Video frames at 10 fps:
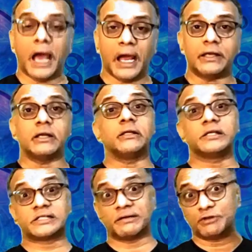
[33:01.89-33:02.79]
And
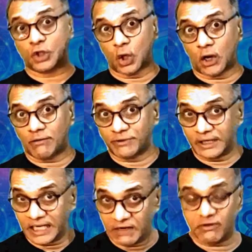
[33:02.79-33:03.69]
the 7th lord of
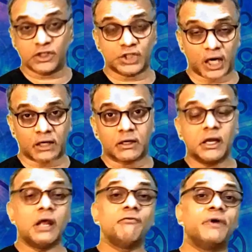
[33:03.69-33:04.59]
the D1 chart
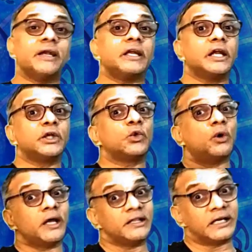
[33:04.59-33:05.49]
went
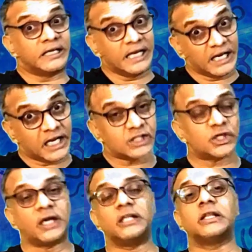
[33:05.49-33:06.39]
into in the
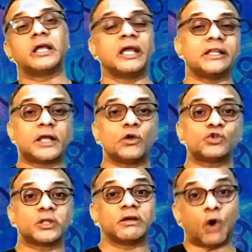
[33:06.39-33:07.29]
D9 chart in the 8th
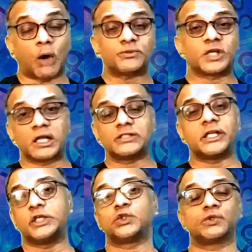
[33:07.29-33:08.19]
house. So there were
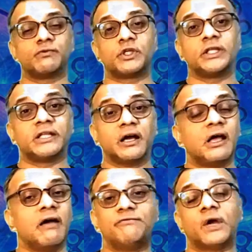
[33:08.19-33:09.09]
obstacles and issues between
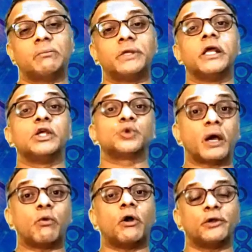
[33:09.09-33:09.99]
the family.
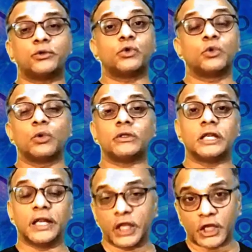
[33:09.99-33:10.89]
So I want you to do
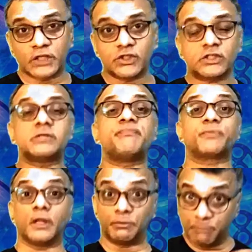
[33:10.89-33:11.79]
the linkages
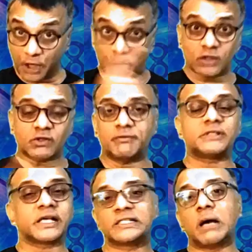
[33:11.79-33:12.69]
because of
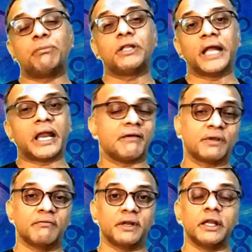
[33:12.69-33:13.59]
this example that
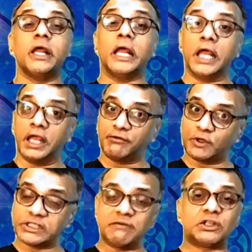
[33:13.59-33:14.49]
I've given. If
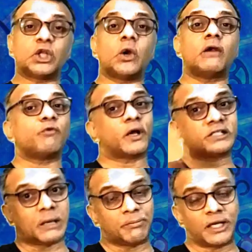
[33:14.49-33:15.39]
your 7th lord, for
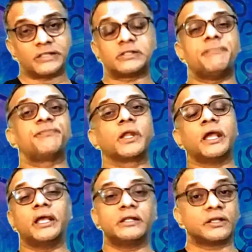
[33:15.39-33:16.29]
example, is
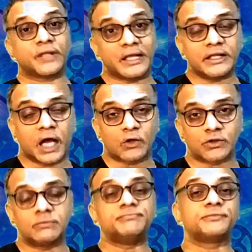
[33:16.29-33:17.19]
in the 10th
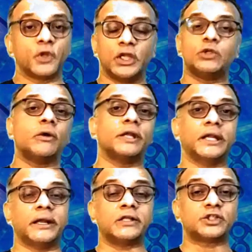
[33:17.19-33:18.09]
house in your
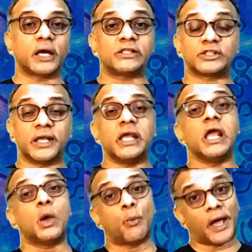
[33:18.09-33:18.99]
D9 chart,
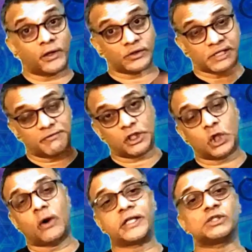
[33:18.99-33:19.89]
see where your
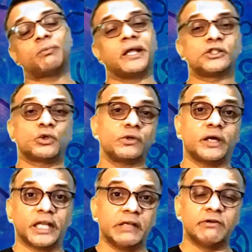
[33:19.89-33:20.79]
7th lord is placed in
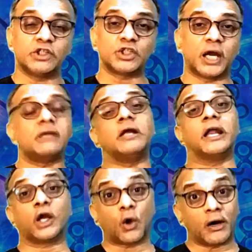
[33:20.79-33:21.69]
your D1 chart
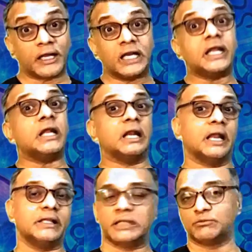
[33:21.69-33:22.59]
and accordingly
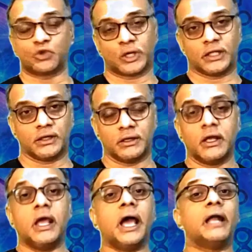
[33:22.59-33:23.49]
link them together.
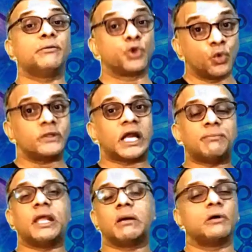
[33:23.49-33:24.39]
And through
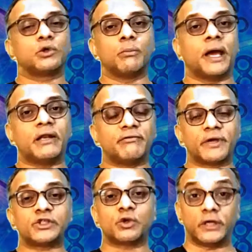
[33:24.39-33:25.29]
that be able to
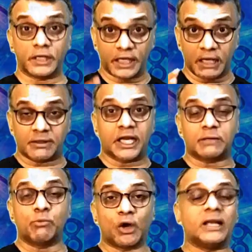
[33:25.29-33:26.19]
manifest or
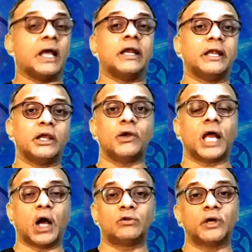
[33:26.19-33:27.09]
get more clarity
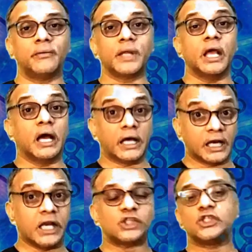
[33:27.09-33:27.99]
on how the
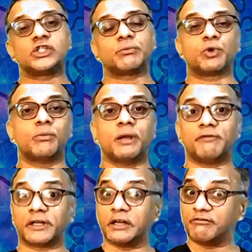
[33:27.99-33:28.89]
relationship could be
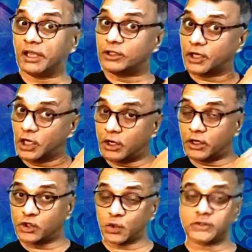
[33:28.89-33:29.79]
affected, where the
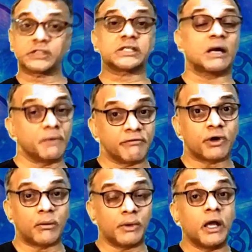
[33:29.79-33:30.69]
resource is coming
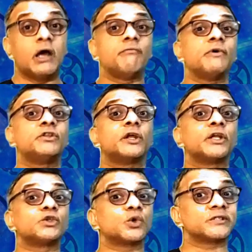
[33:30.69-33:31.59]
from, where
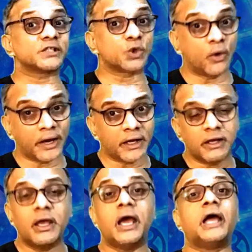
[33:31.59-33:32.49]
the resource is
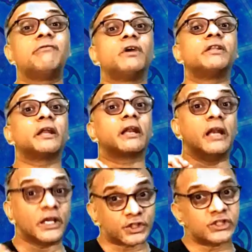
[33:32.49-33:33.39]
going, and where the
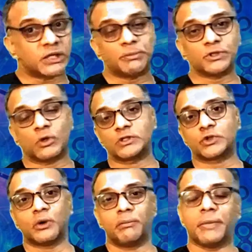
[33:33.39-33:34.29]
relationship is
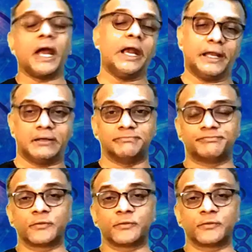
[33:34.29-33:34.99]
also heading.